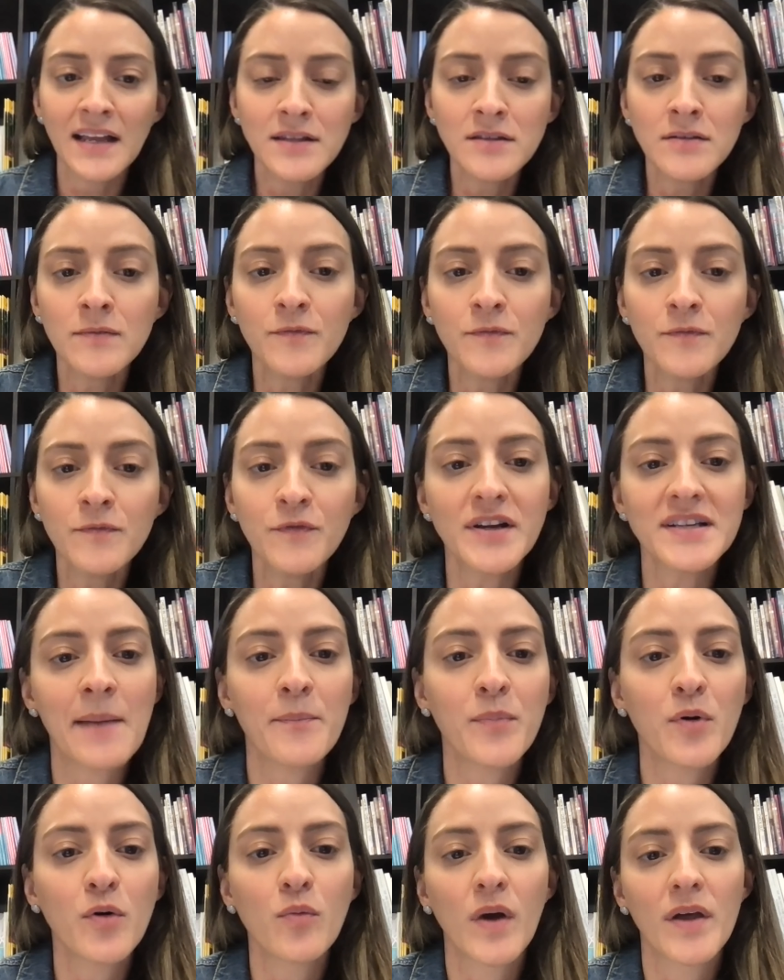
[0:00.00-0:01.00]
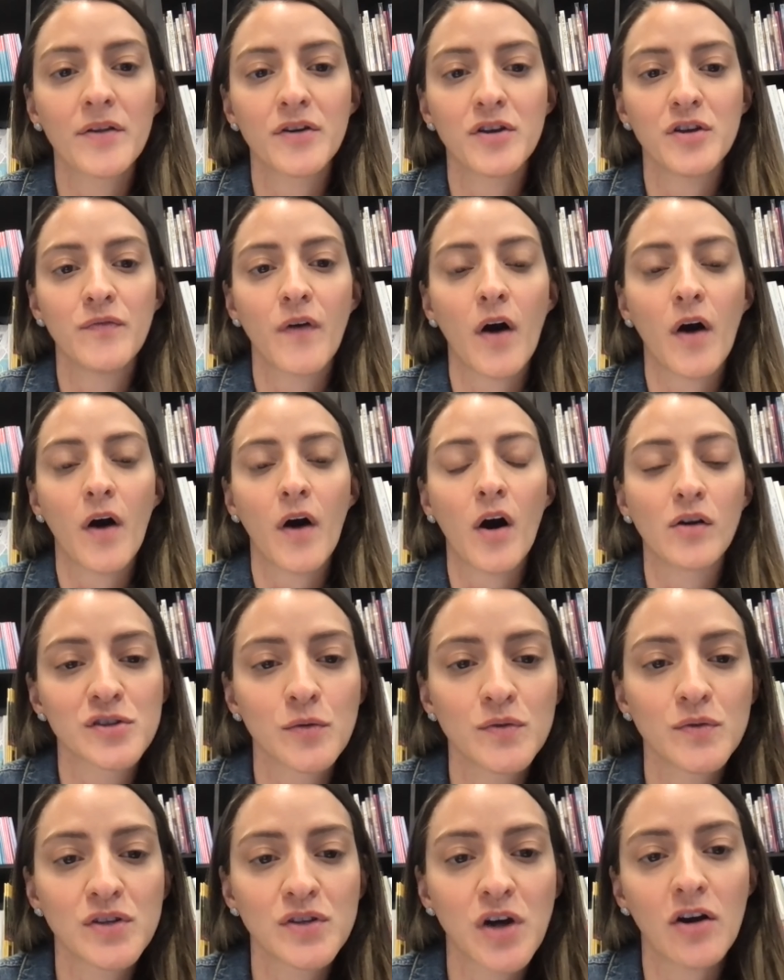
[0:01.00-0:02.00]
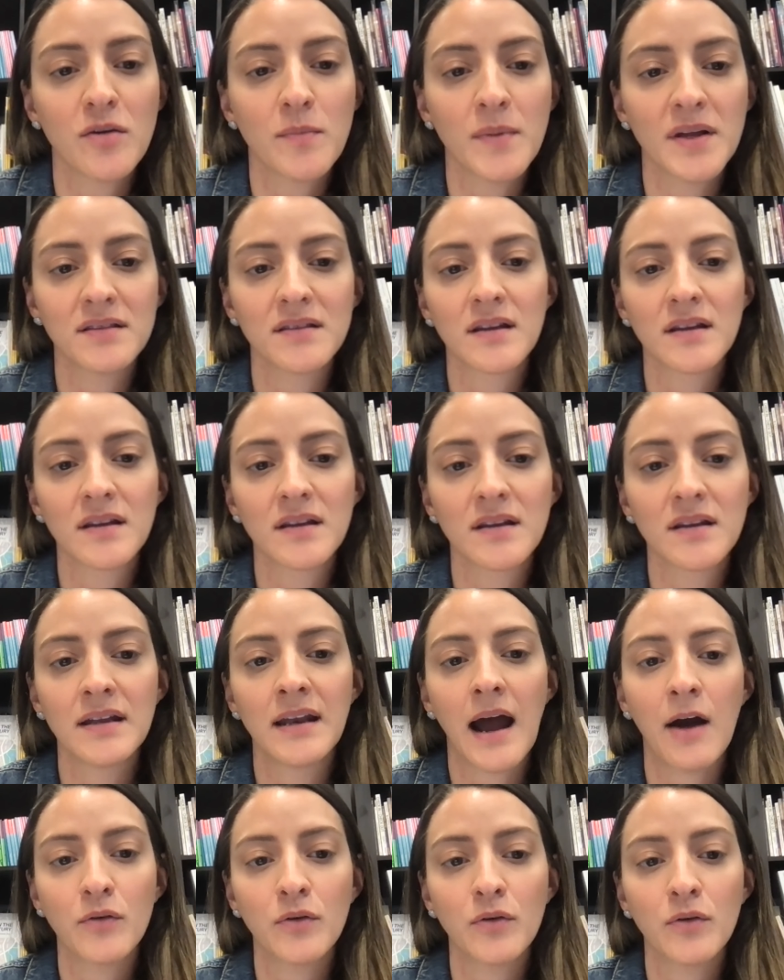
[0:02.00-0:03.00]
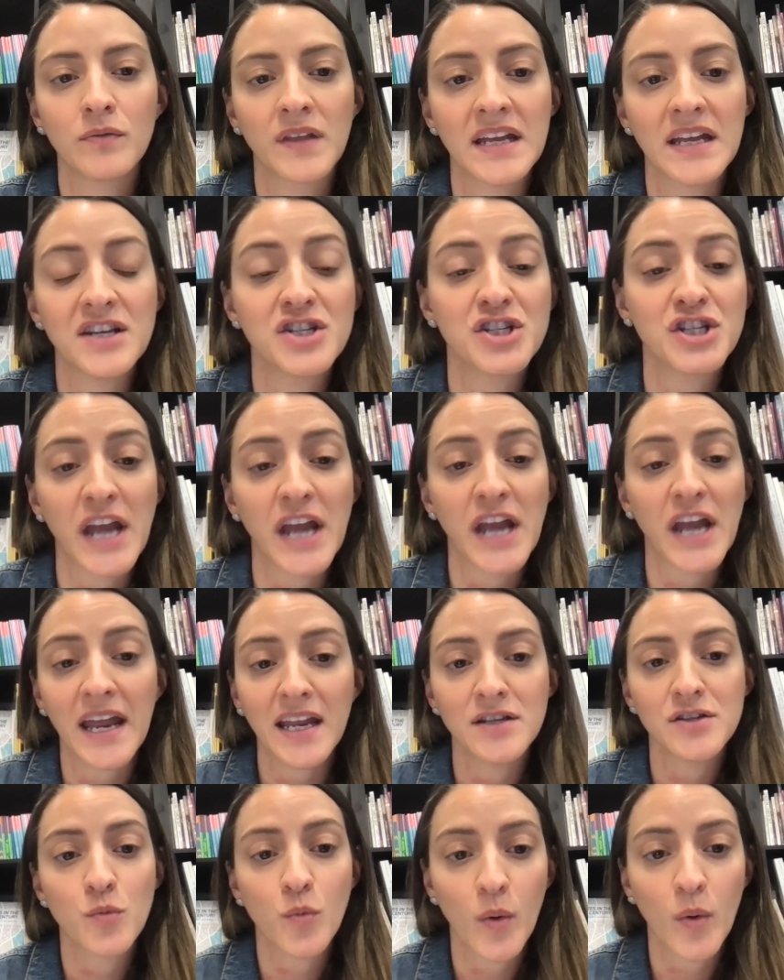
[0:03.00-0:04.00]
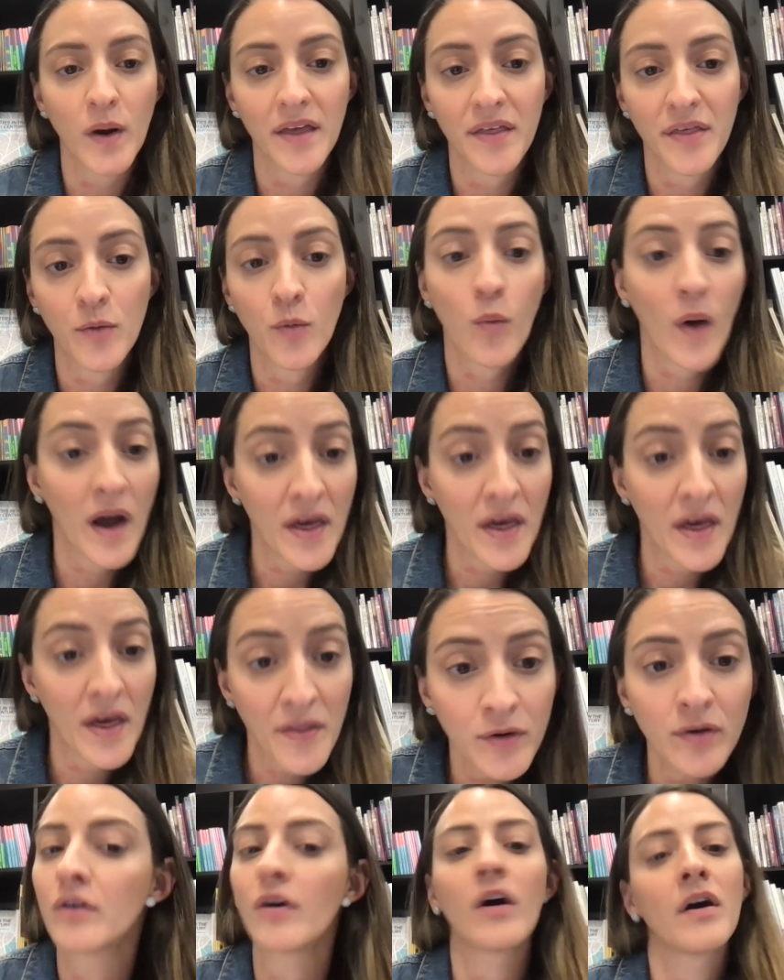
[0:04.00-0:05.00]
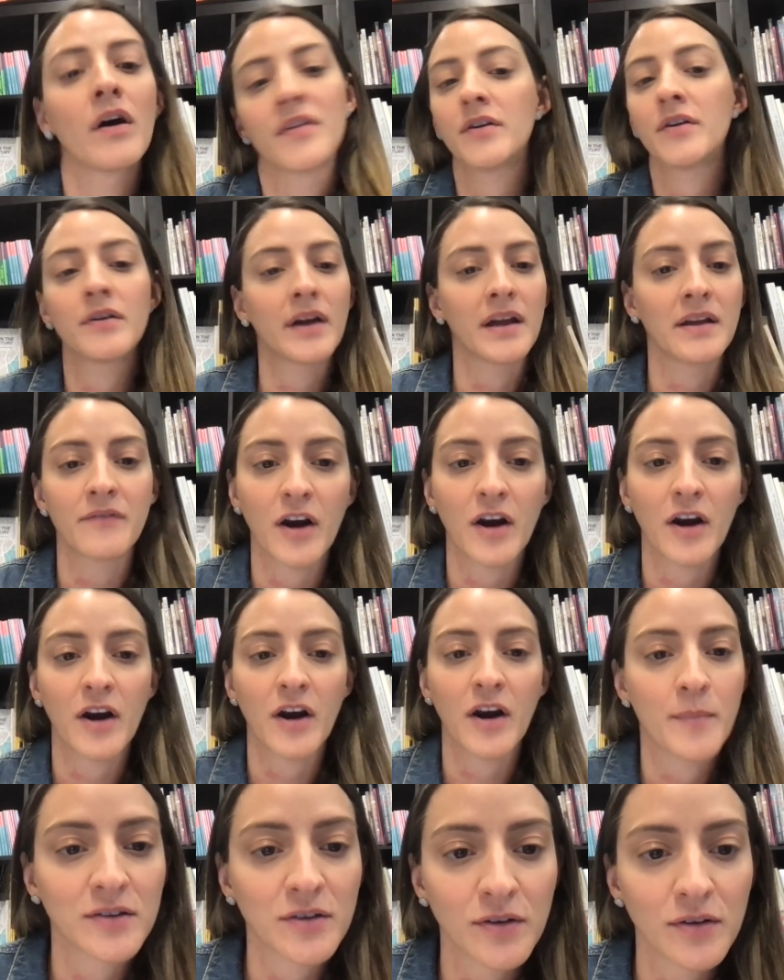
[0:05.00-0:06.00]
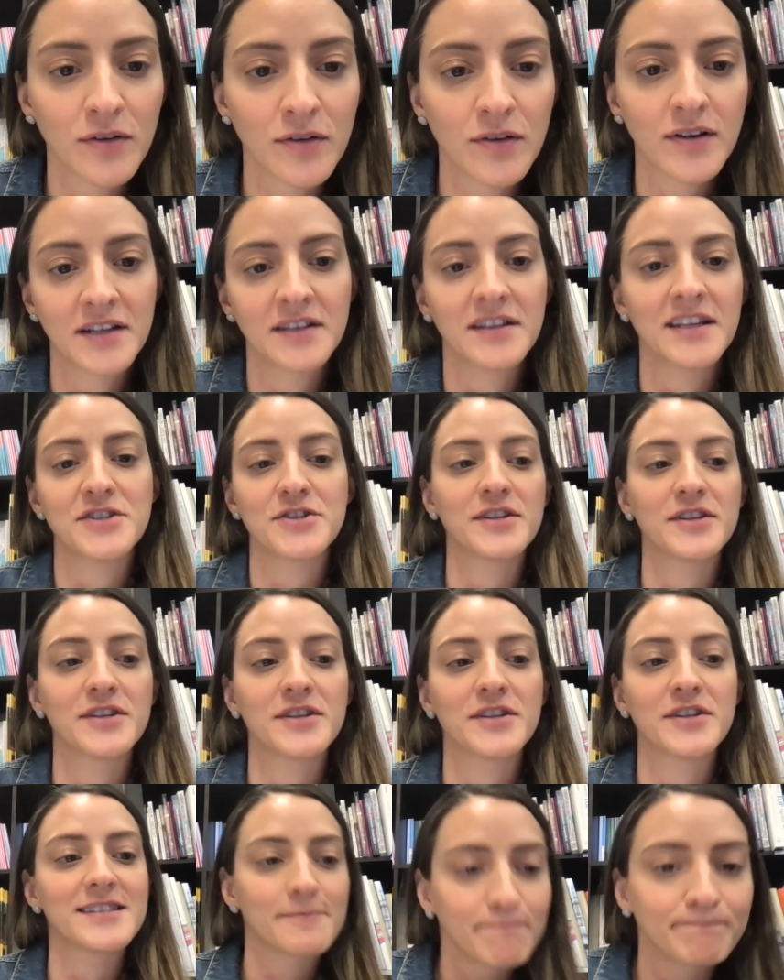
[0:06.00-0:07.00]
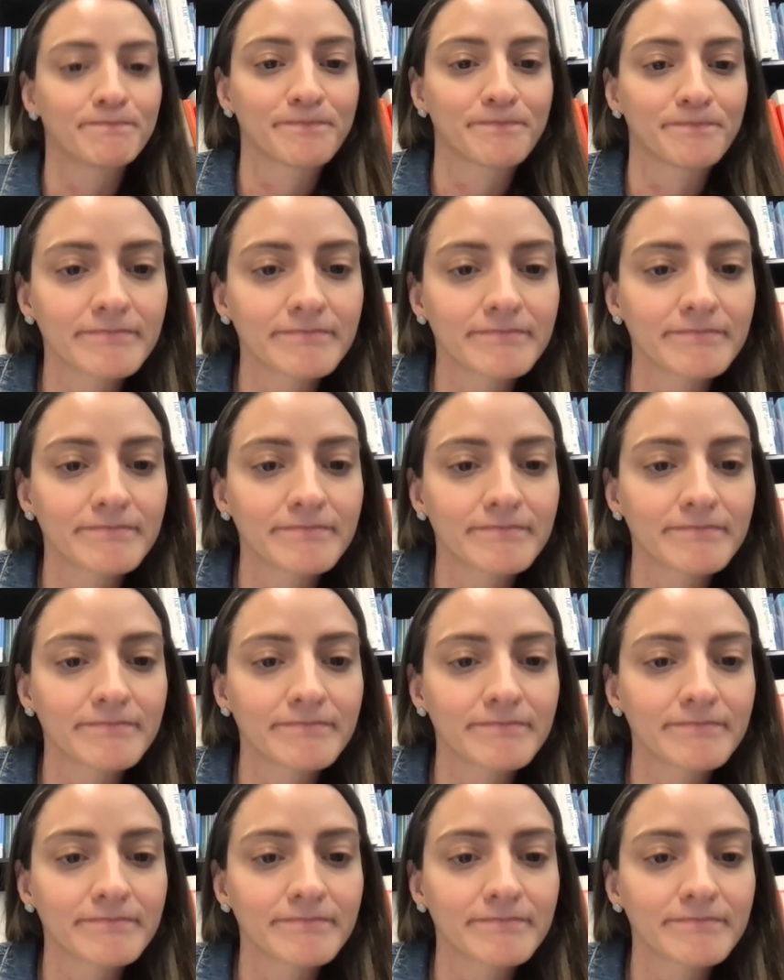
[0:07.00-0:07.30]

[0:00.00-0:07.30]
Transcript: And for example, whether you've also documented how they change with weather or other environmental conditions.